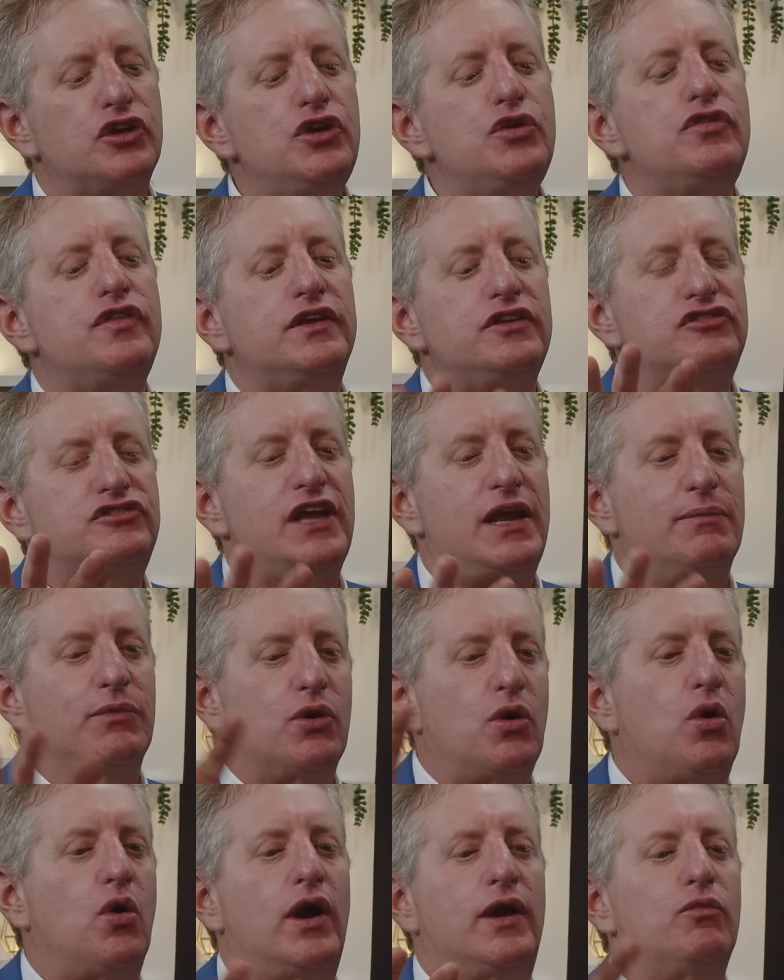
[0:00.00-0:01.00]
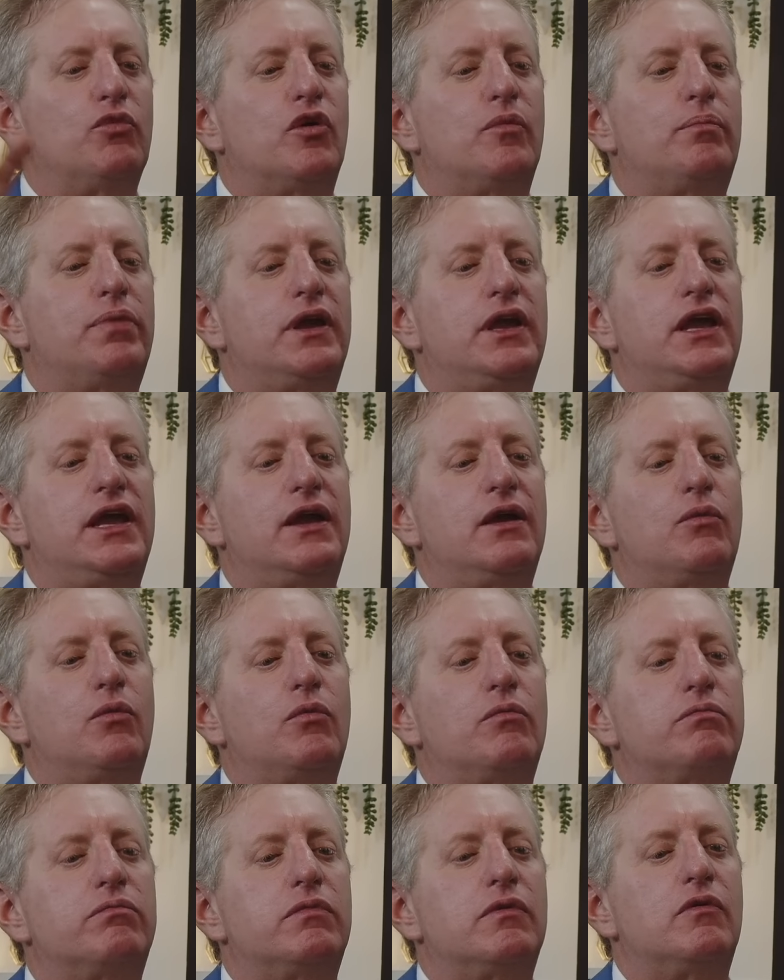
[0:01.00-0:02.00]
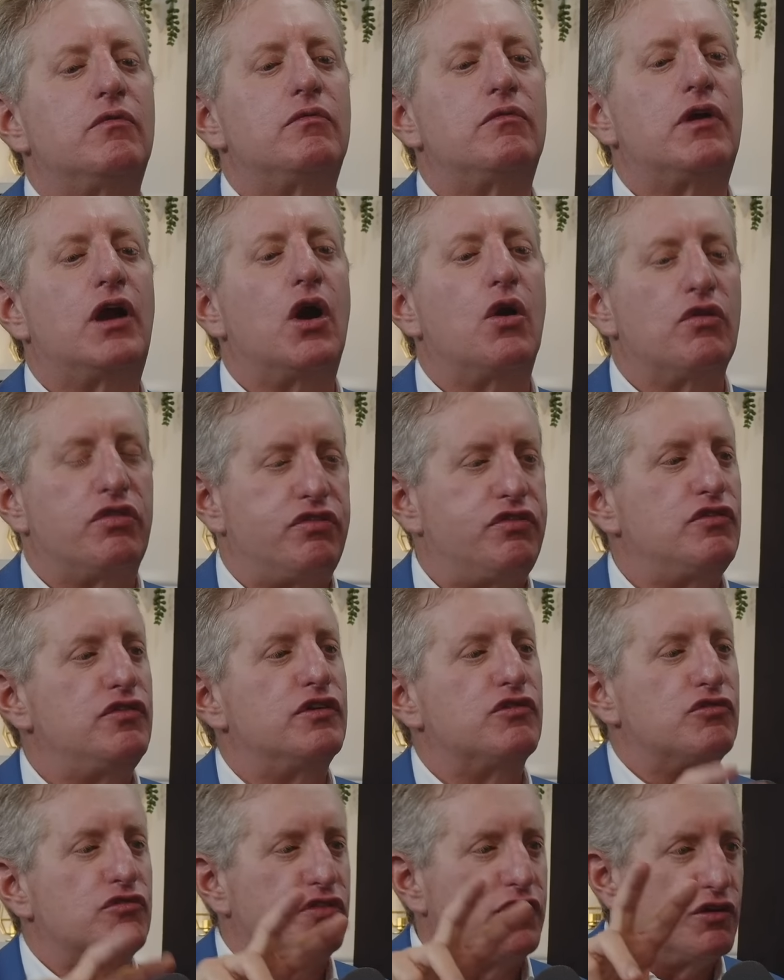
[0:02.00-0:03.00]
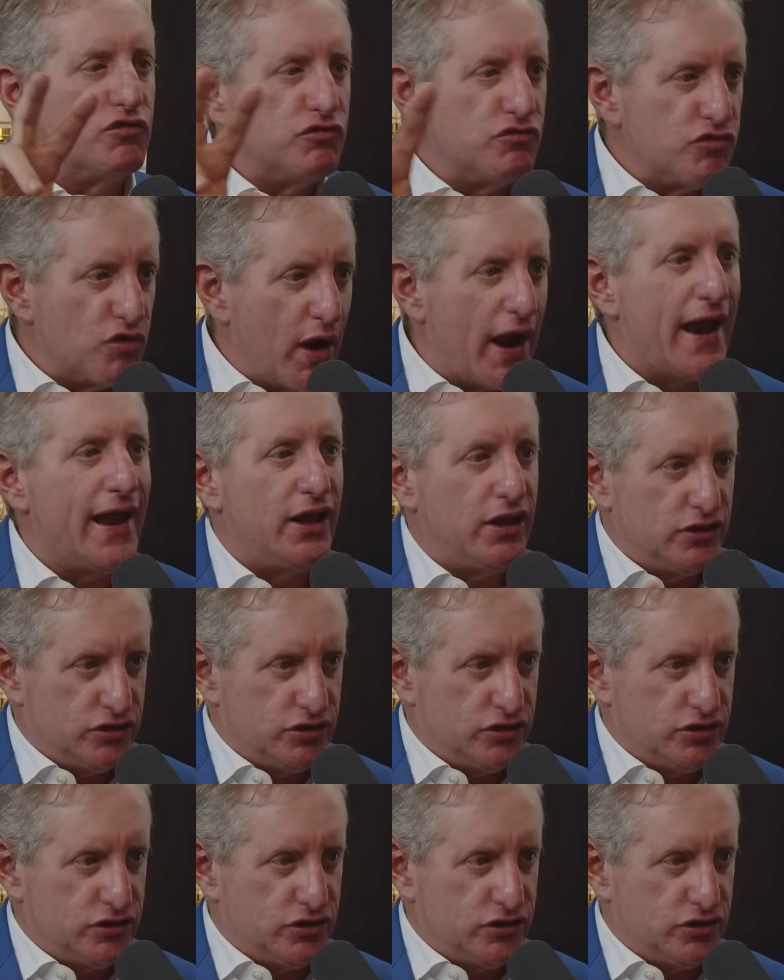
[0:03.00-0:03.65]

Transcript: you think stablecoin will go through the rails?